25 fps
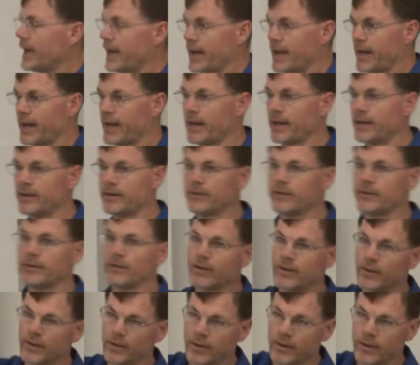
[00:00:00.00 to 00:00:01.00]
and
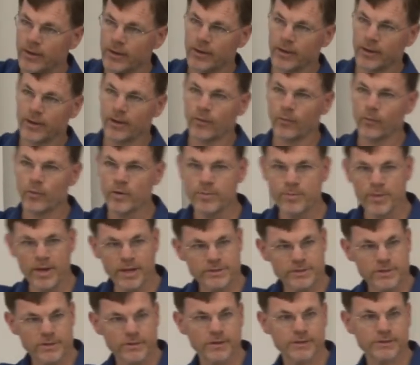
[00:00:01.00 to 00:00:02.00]
we
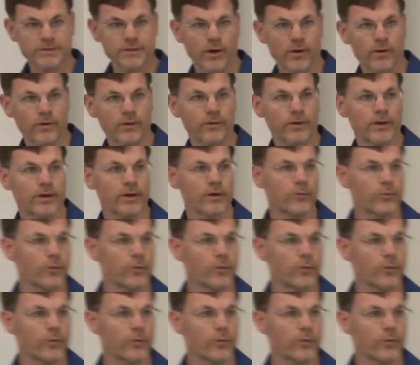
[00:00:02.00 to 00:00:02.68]
mentioned this earlier.